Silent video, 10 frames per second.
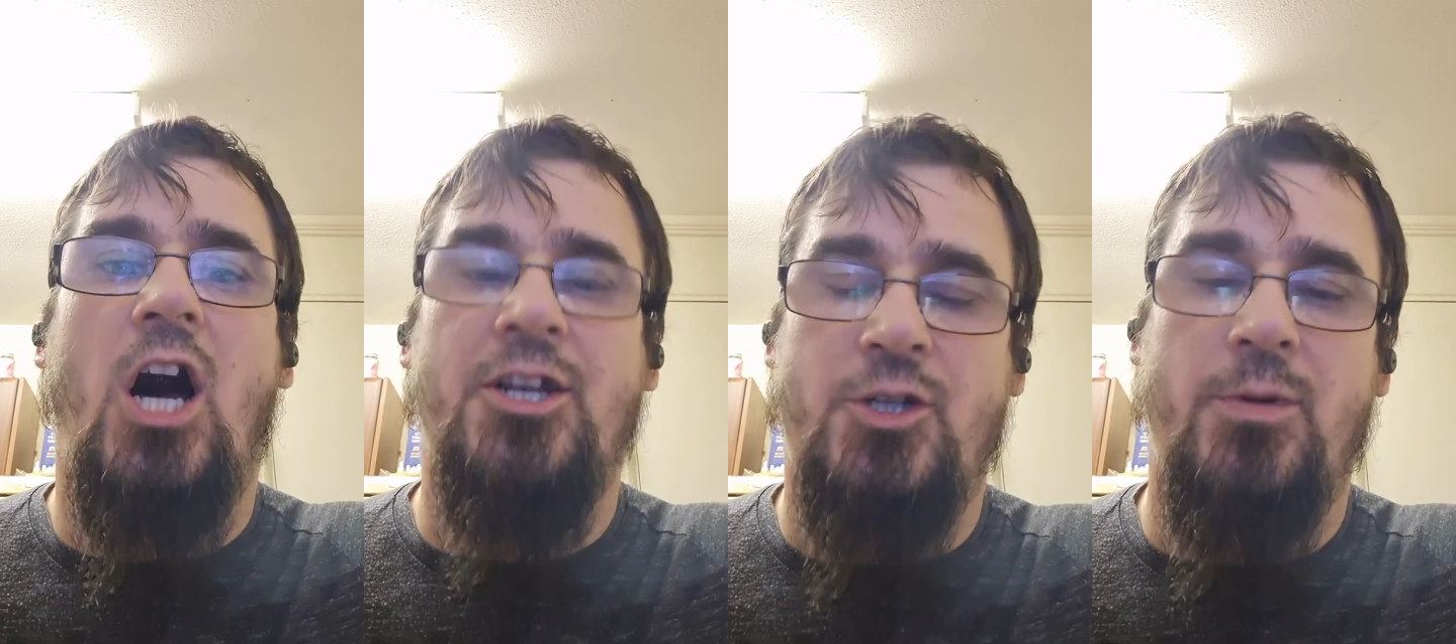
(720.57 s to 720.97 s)

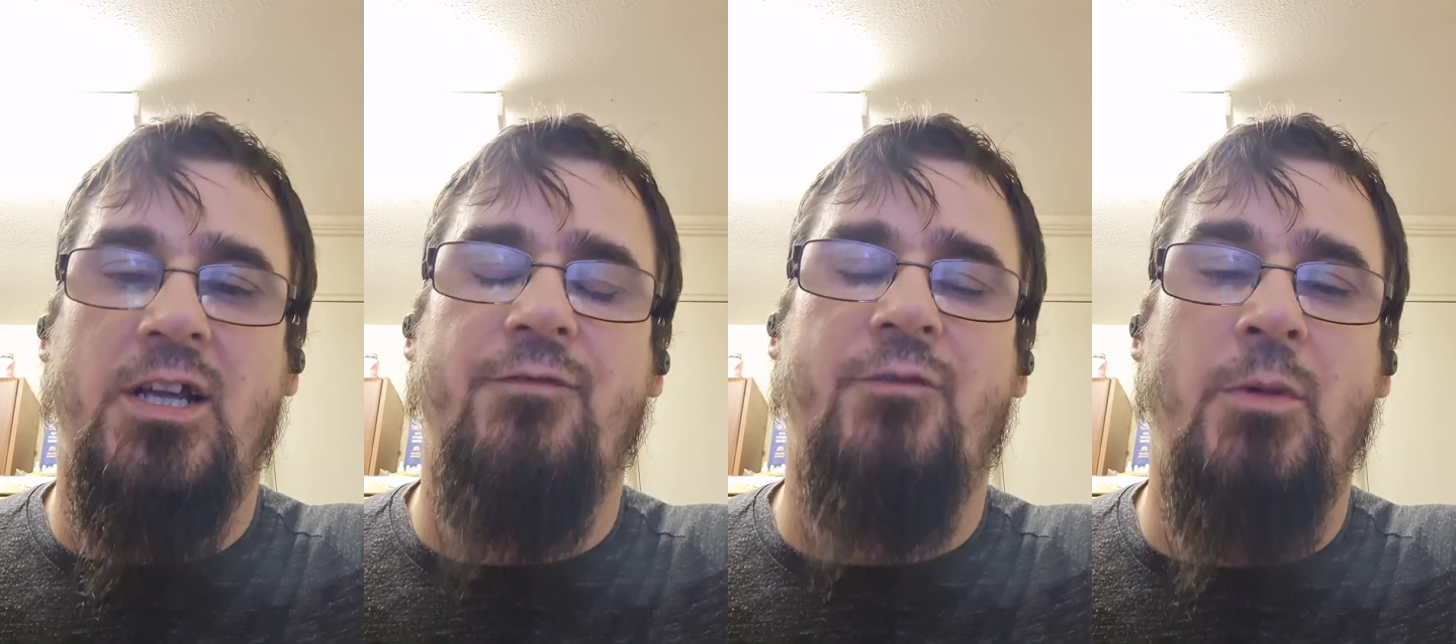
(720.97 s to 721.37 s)
are doing
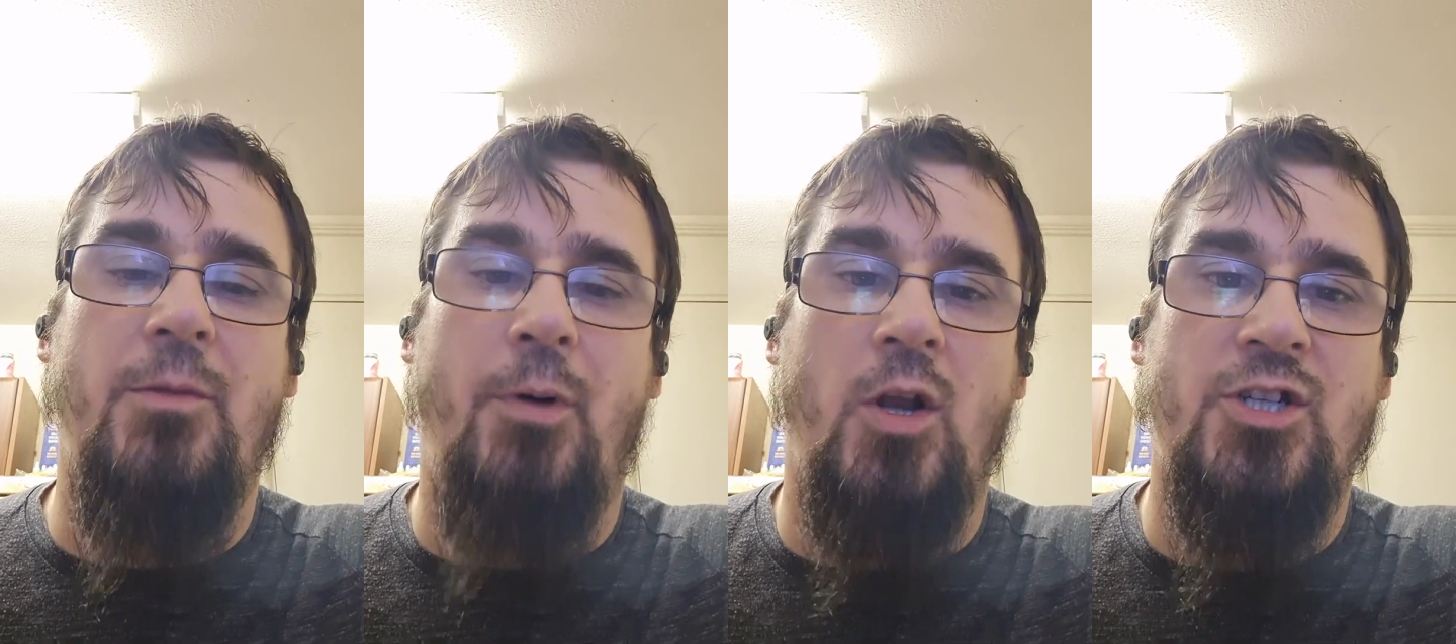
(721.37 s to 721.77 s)
it from
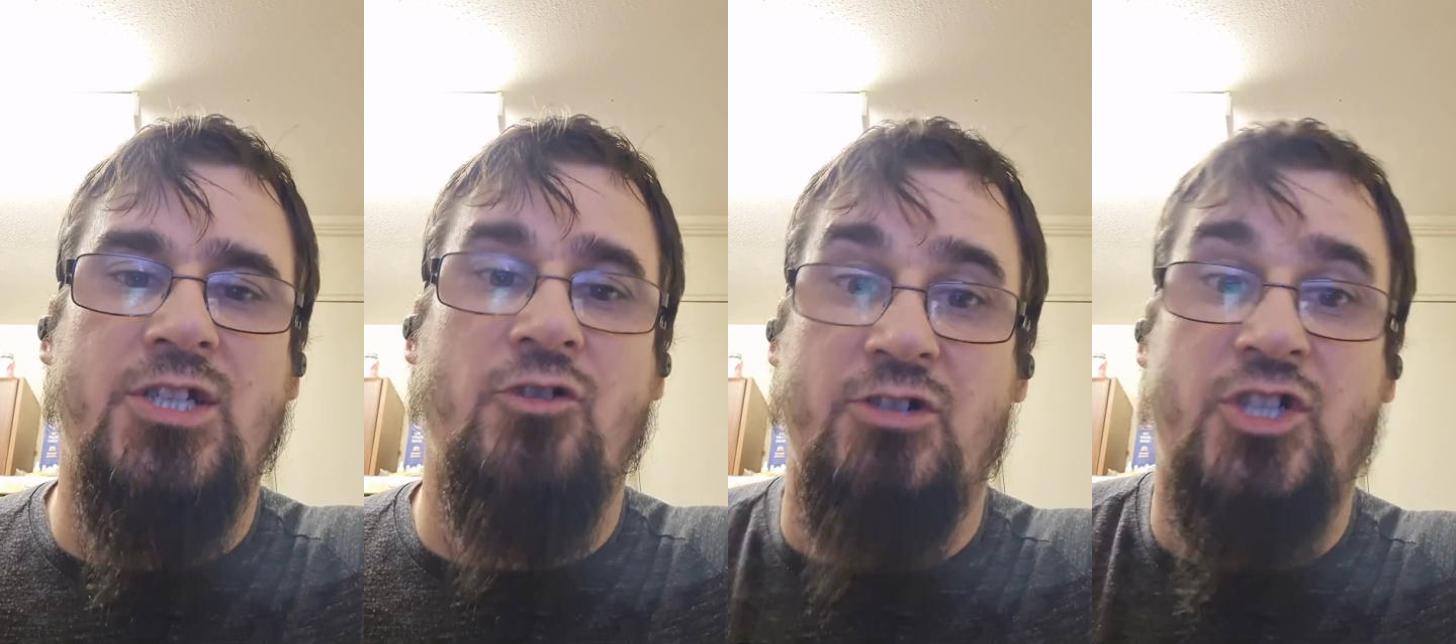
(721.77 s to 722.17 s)
an
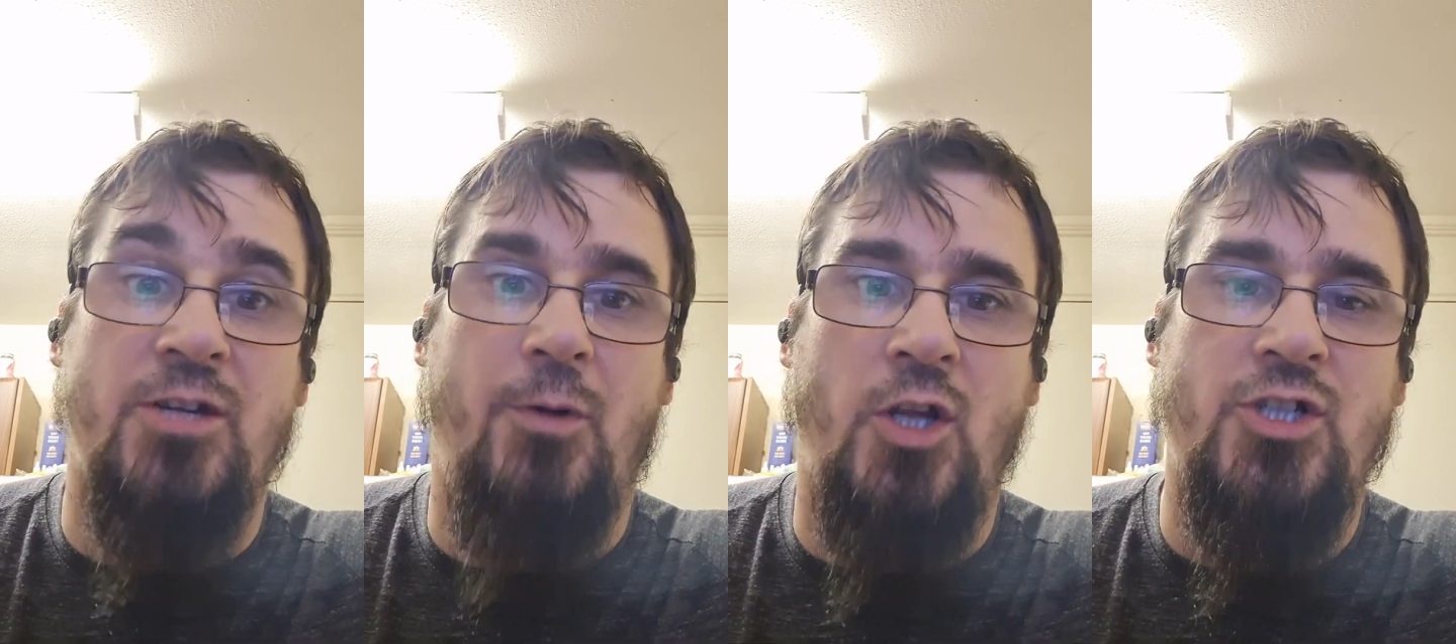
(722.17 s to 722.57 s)
Christian
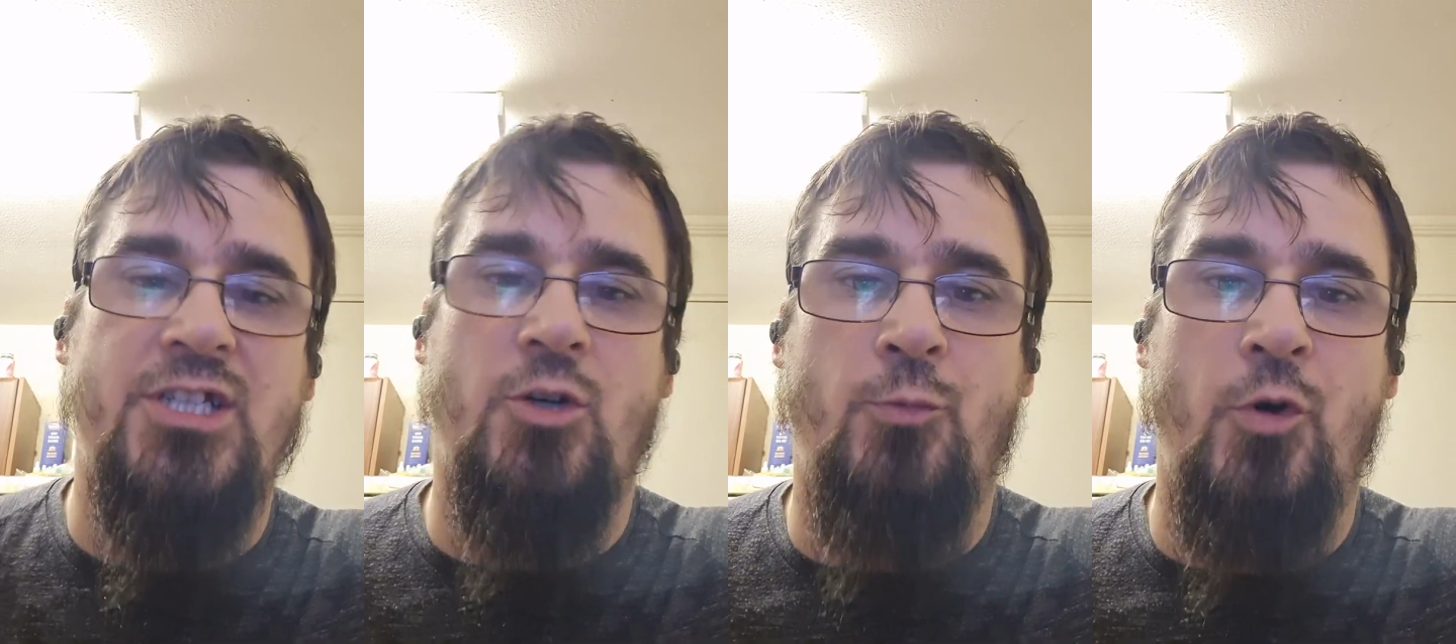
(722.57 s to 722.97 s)

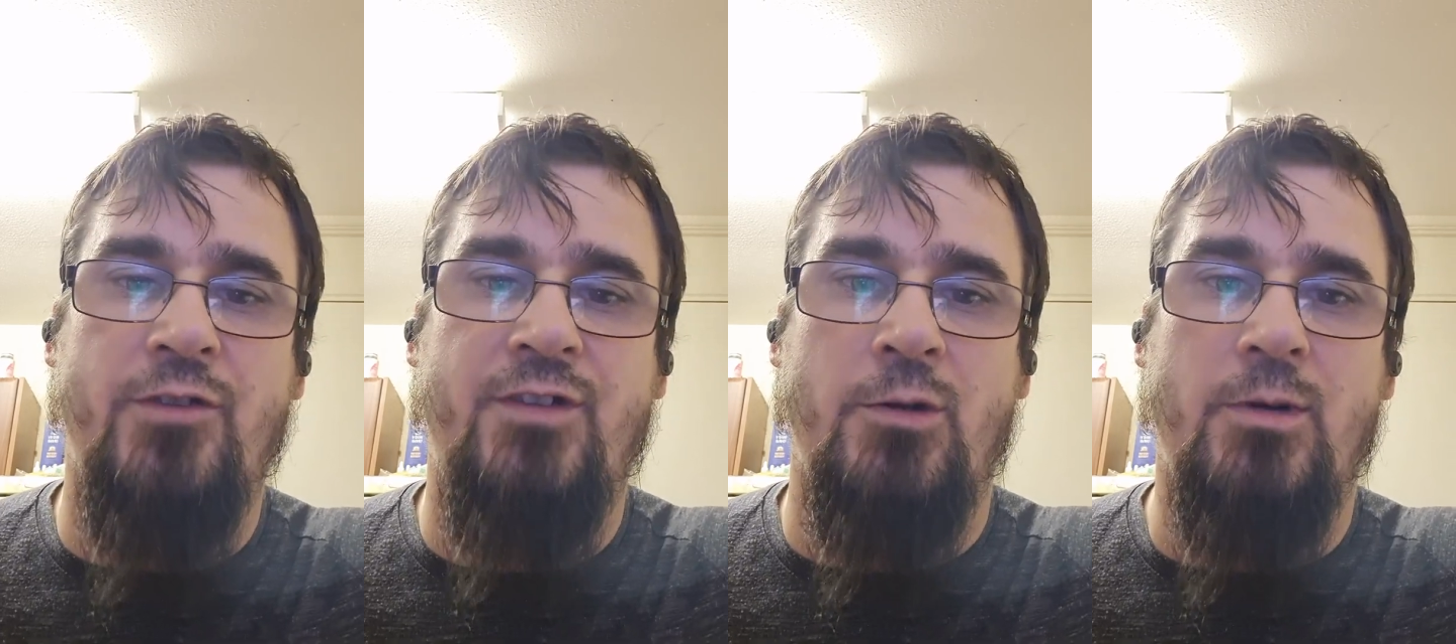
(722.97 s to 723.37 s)
apologistical point
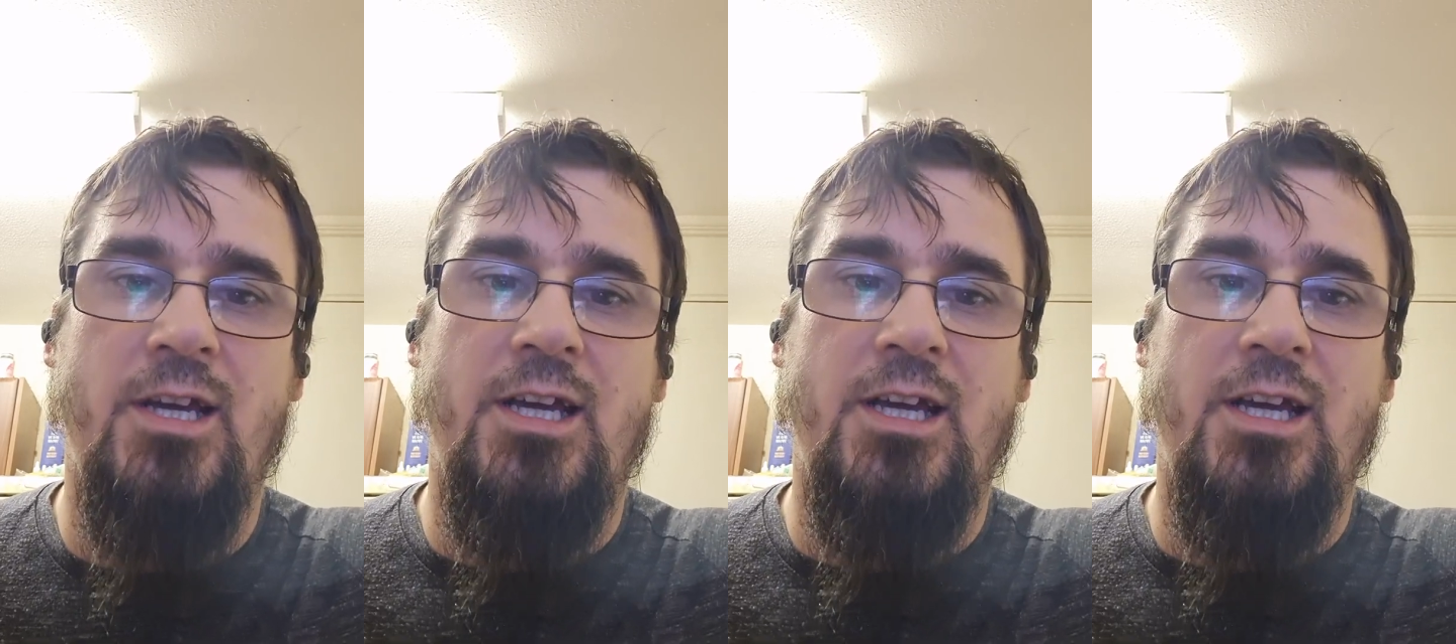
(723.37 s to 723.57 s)
of view.